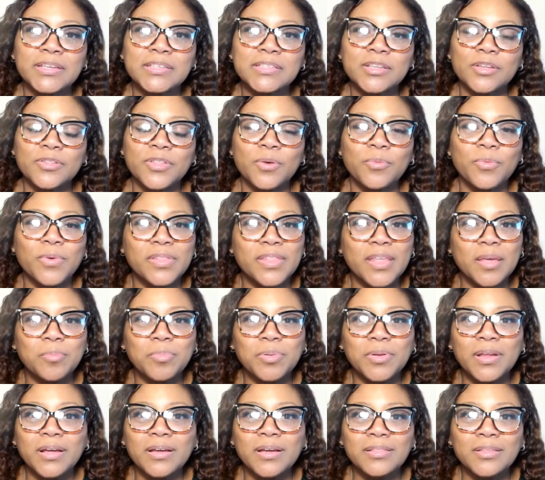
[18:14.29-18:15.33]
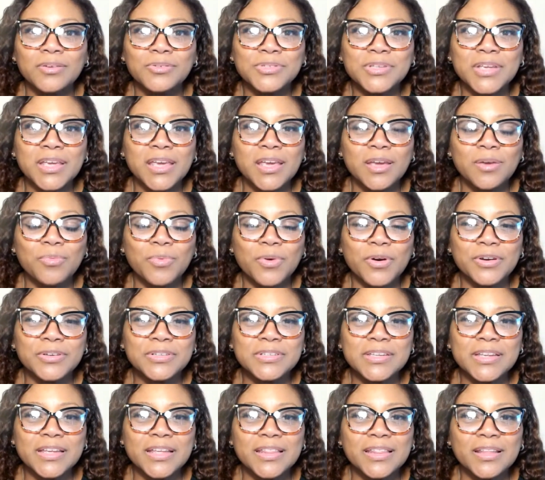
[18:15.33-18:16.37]
so that when they plug those
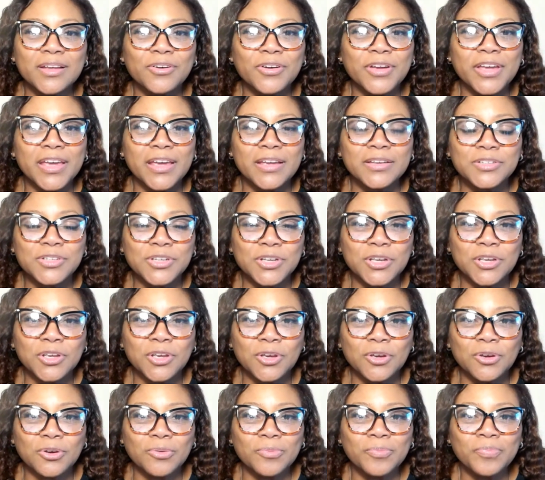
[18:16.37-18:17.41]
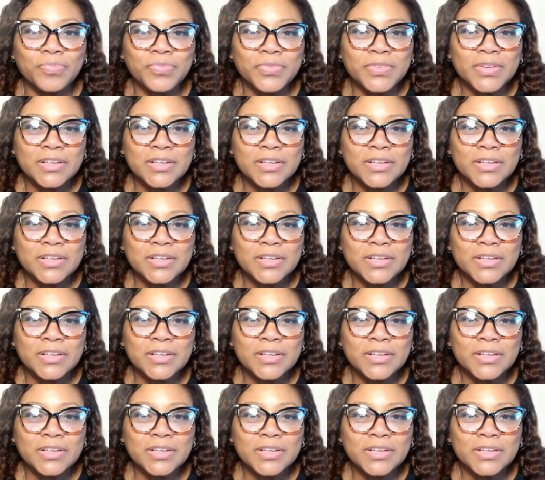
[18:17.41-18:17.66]
keywords in, they'll get to you,